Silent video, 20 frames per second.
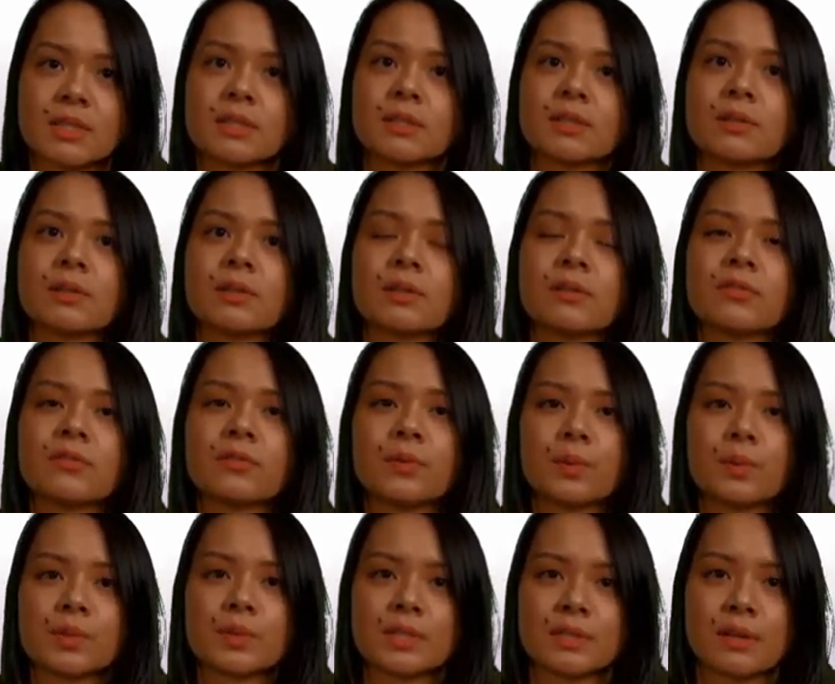including
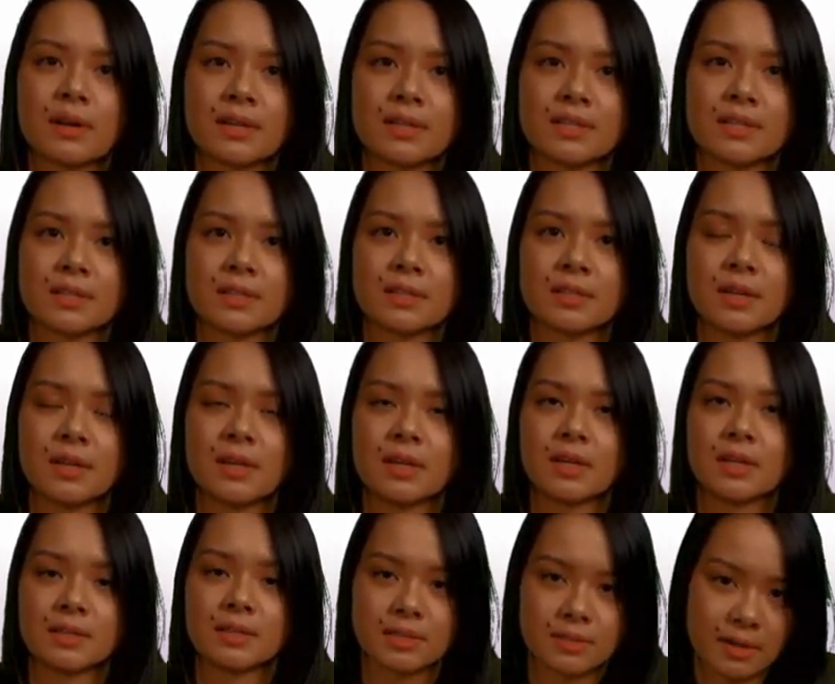4 sites
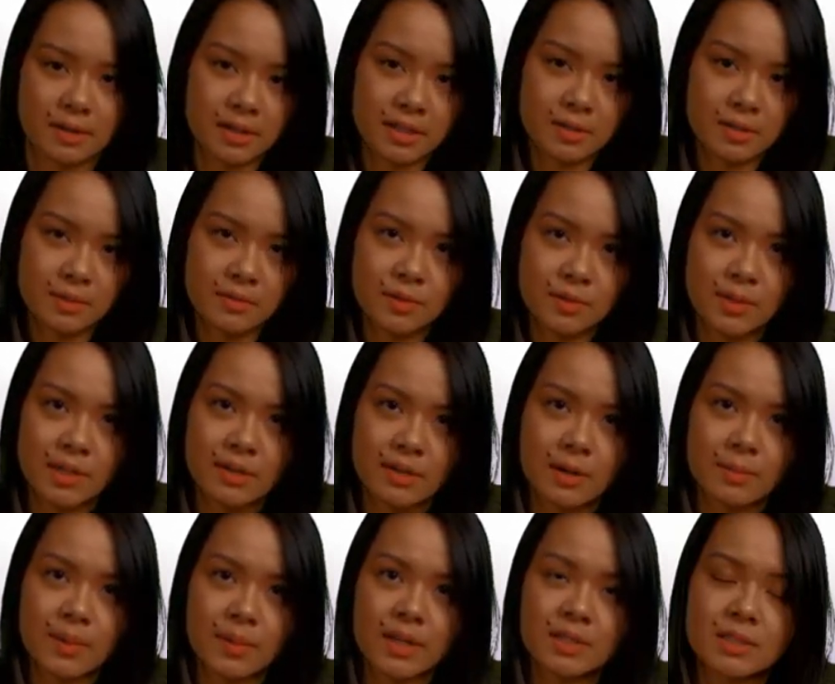in Australia with 29
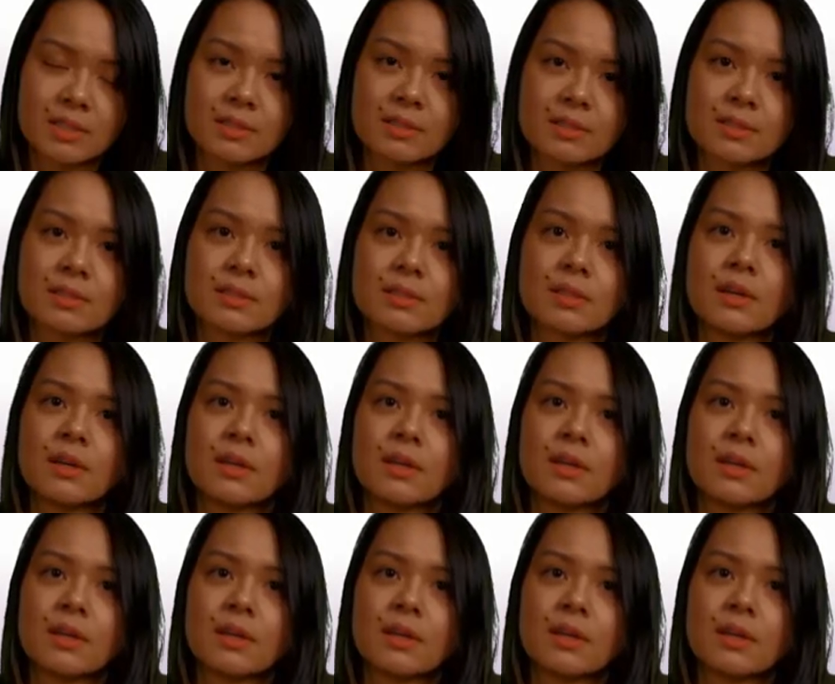patients.